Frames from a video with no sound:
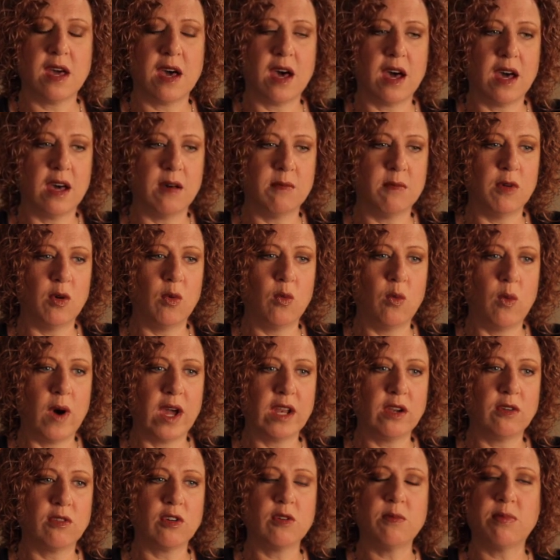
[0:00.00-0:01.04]

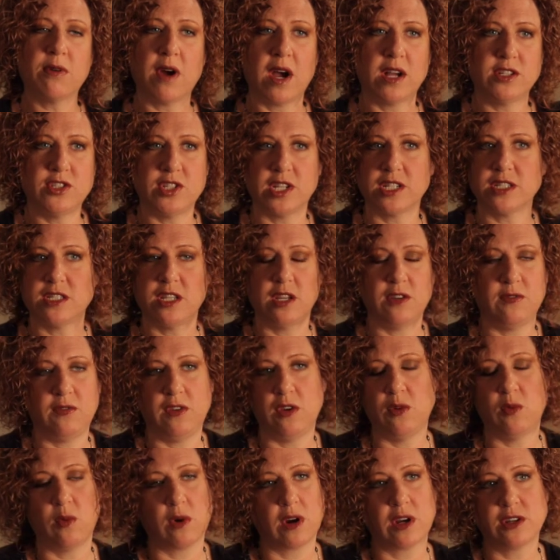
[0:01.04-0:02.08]
What group projects have
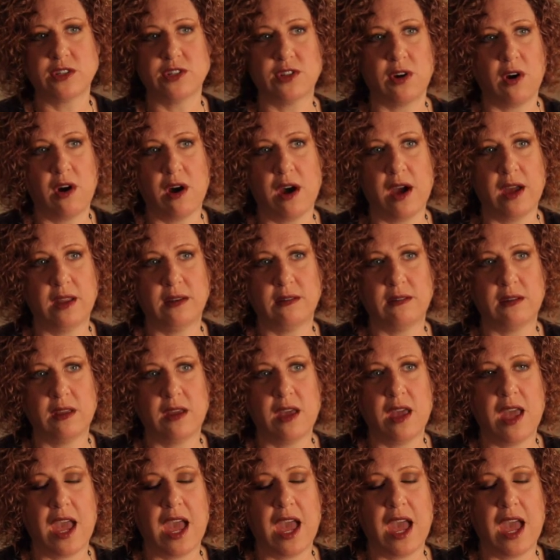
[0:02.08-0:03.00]
you worked on?